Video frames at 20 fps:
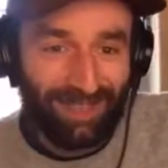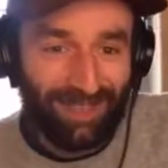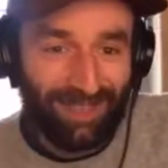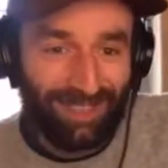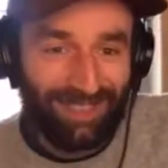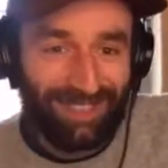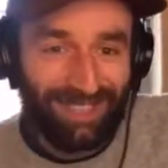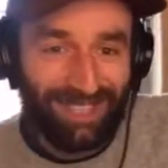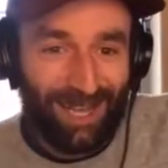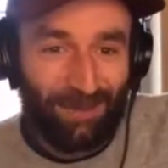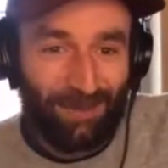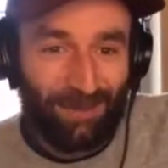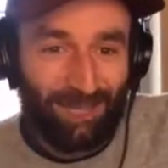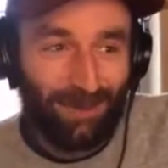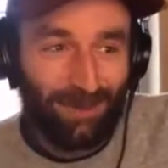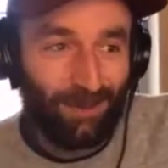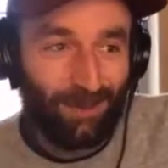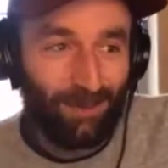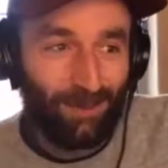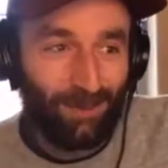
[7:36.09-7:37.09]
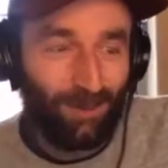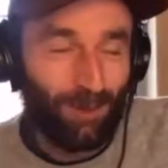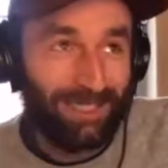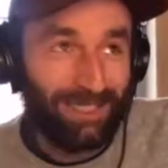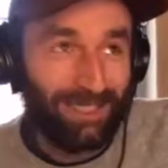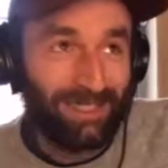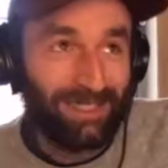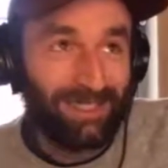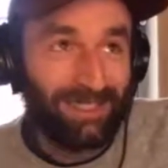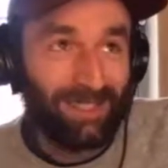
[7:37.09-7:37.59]
on this topic
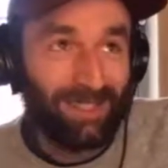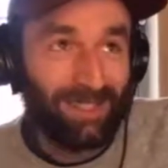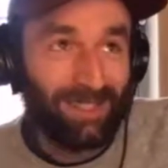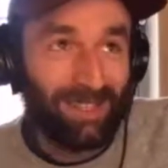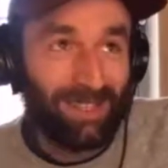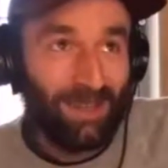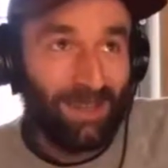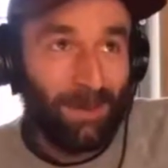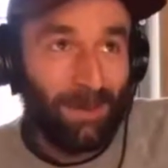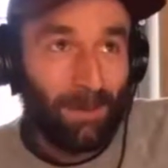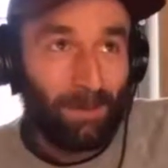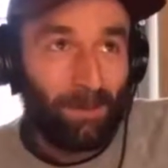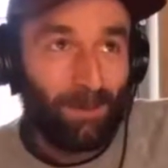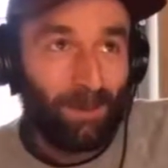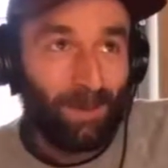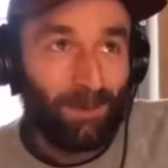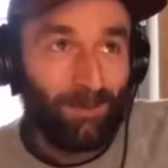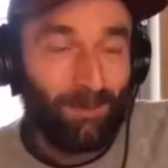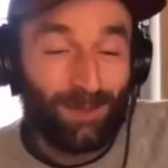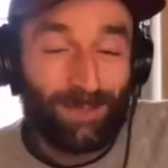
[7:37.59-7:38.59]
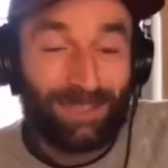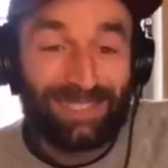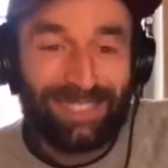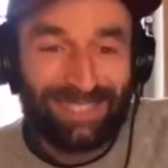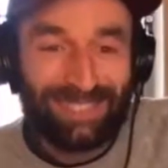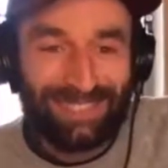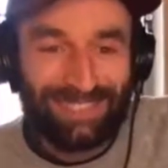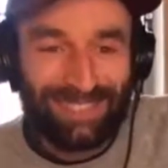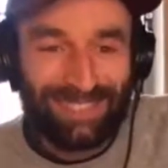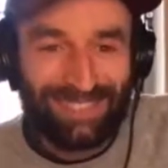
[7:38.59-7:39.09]
was
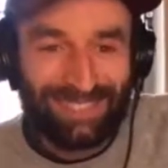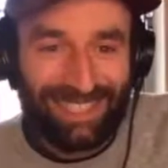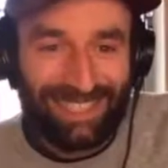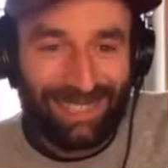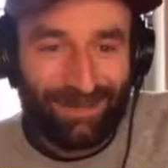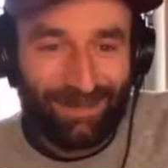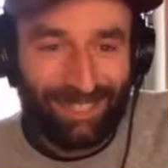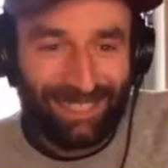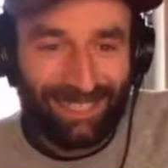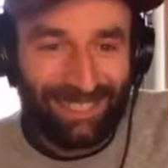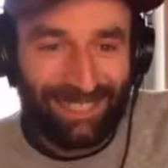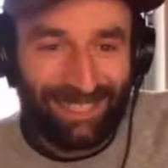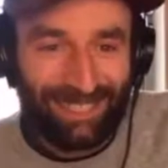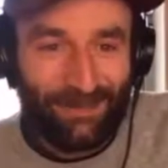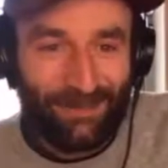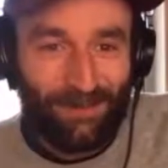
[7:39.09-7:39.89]
resistant to DBT.